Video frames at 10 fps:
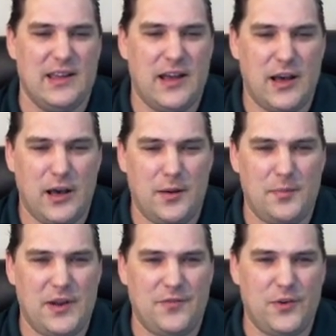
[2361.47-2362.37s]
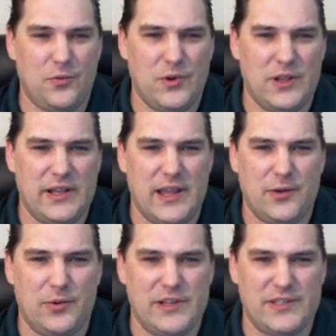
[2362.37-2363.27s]
And if you're
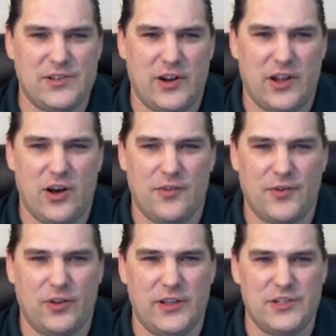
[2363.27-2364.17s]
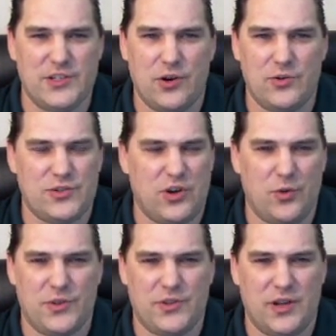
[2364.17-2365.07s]
really starting off early, just go start
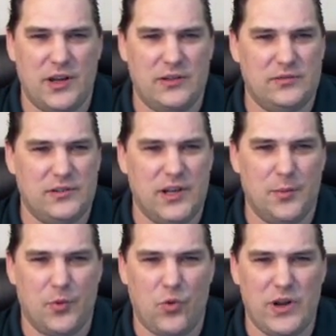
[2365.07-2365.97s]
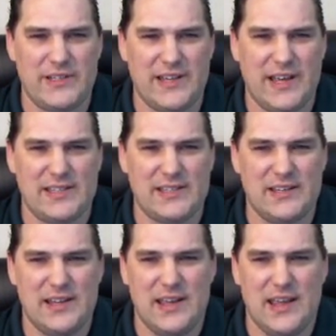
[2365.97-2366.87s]
with number 1 test
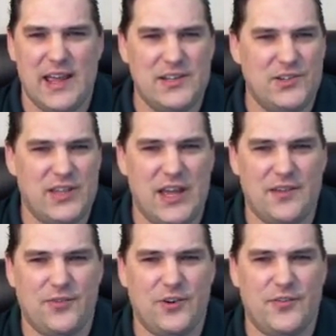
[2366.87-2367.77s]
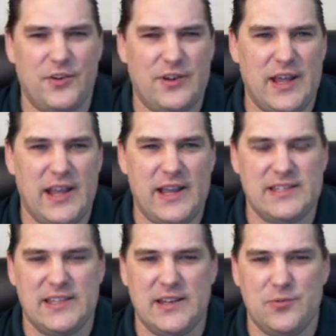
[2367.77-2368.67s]
and do that for a few days,
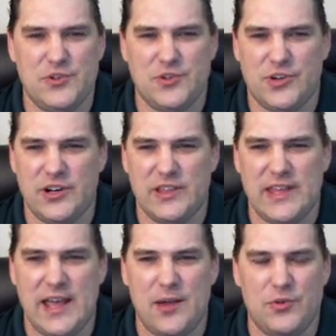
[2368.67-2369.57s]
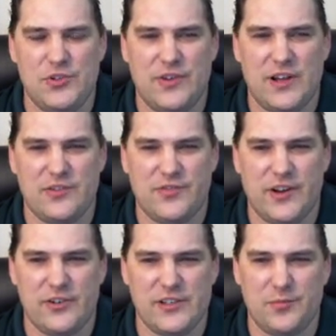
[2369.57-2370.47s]
and then once you're good at that, once you've got your
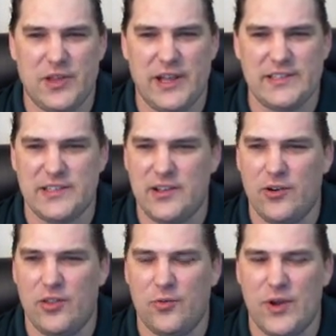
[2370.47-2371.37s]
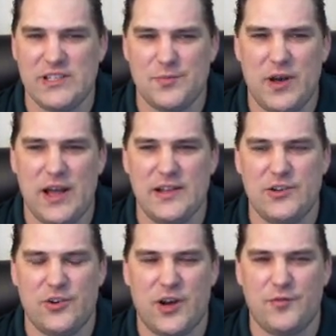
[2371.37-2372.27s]
fingers in place and they're on the right spot and
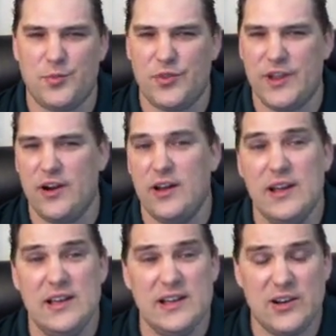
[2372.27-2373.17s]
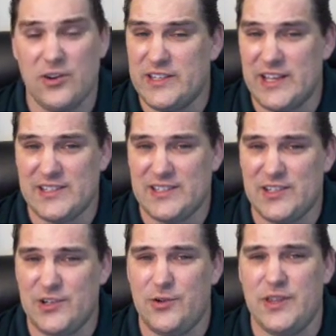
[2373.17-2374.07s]
you're comfortable there, go to test
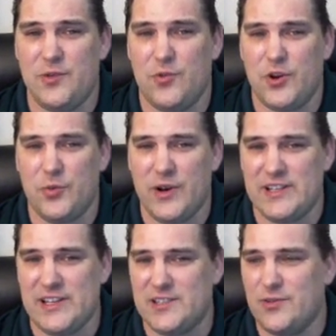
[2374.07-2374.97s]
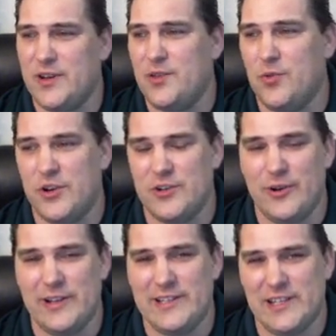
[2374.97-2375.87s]
2 and then work your way to test 3 and then work your
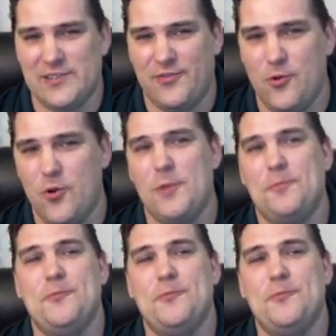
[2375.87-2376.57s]
way to test 4.